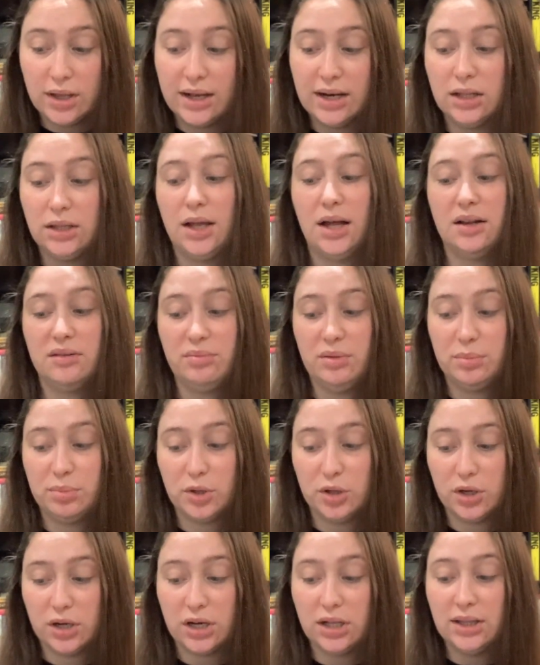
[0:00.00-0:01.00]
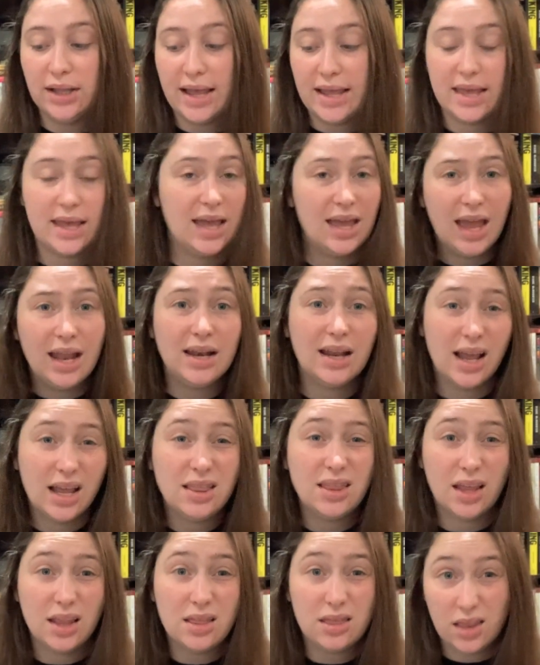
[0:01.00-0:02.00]
and a lot of people are going to like it, and I
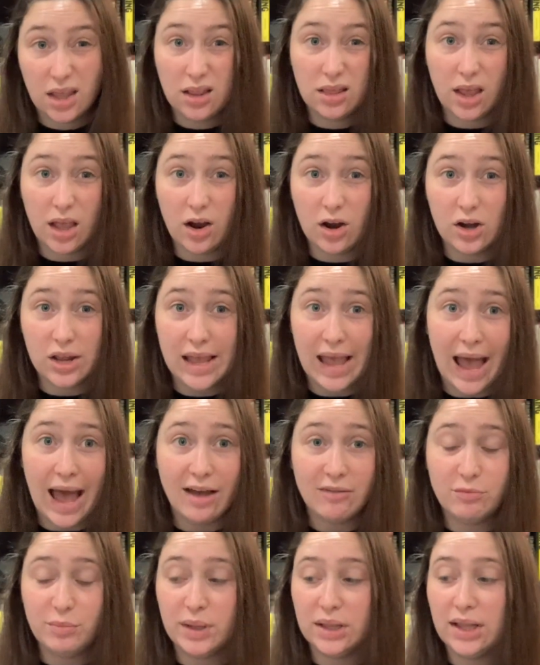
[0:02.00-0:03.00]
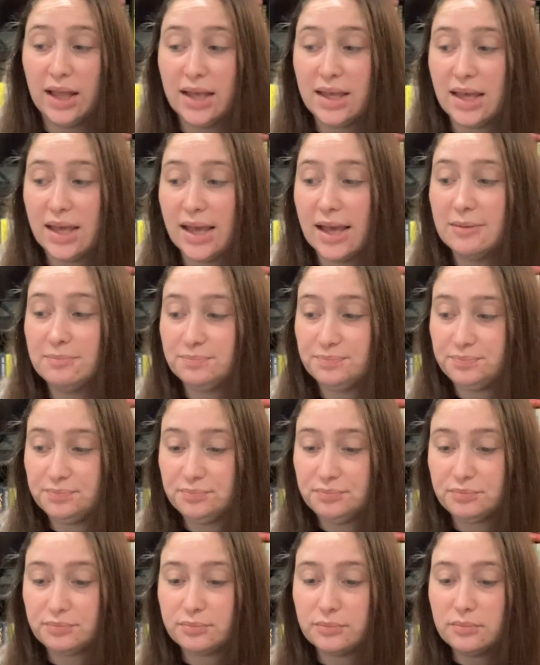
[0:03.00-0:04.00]
think they already have been liking it.
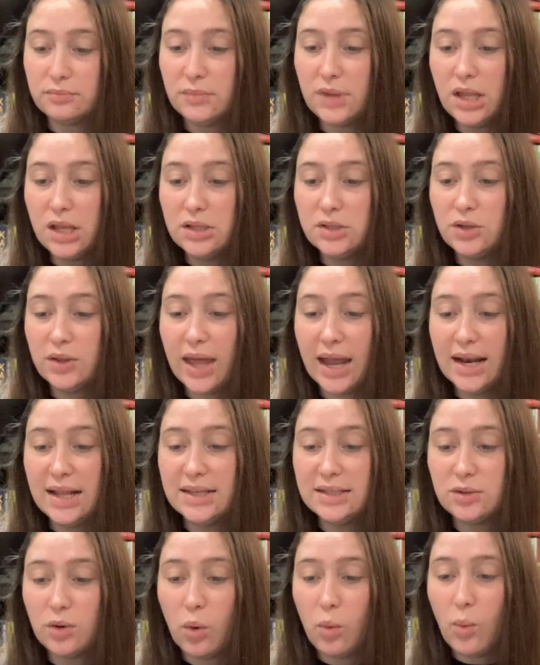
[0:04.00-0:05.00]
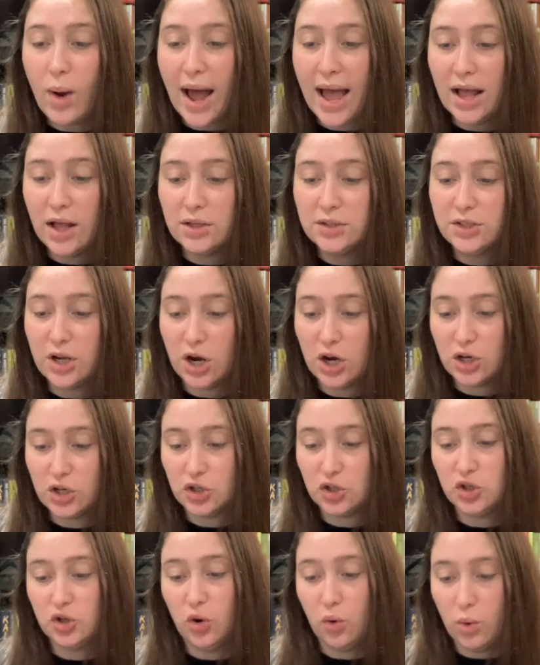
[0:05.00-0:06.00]
So that is Wild Dark
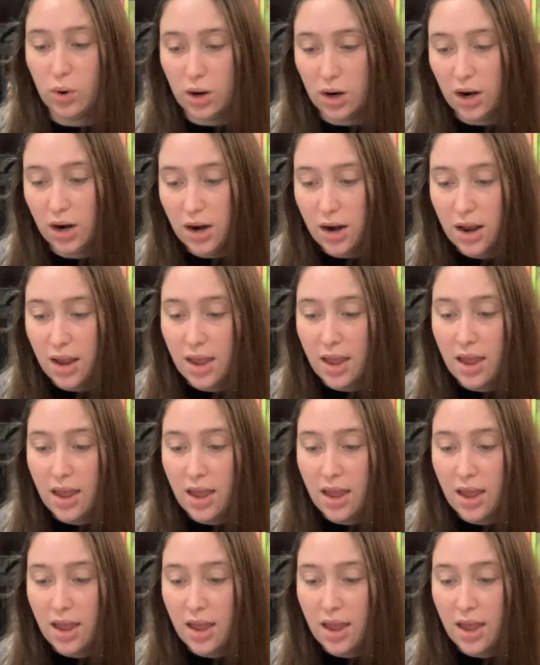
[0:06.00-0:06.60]
Shore.